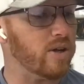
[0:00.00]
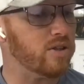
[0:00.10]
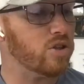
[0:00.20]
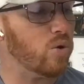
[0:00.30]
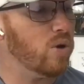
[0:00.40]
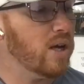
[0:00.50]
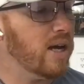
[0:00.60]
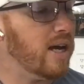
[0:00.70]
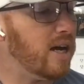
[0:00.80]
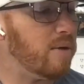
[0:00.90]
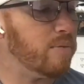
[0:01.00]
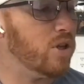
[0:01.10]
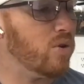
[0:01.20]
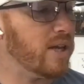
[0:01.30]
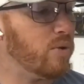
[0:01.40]
And so,
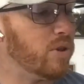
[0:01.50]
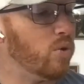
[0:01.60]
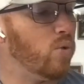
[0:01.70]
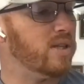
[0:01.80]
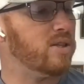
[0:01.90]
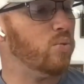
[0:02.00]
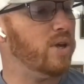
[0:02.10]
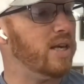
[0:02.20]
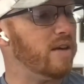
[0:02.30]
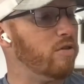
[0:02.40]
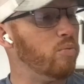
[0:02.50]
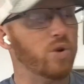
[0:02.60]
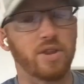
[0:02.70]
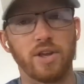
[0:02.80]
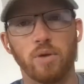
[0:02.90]
like with the ones that we give them
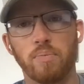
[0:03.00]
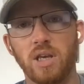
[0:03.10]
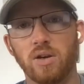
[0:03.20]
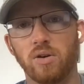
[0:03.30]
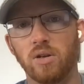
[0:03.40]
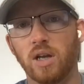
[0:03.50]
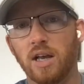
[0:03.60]
with their meal,